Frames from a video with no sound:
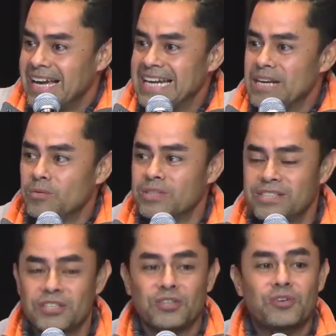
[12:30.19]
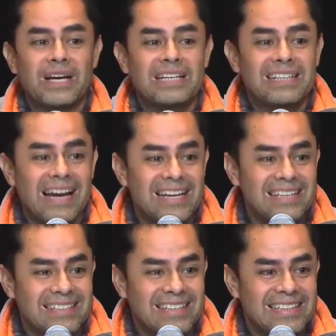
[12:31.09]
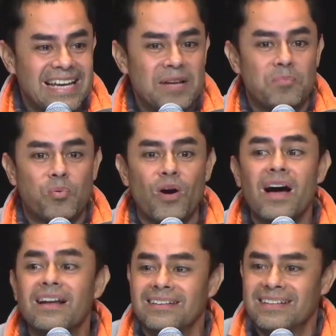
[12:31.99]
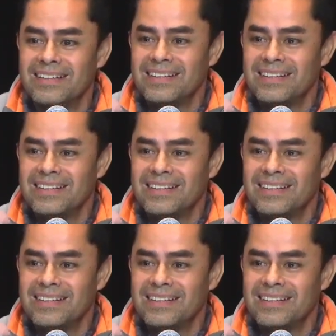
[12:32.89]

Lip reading: And it was such a great light that it brought,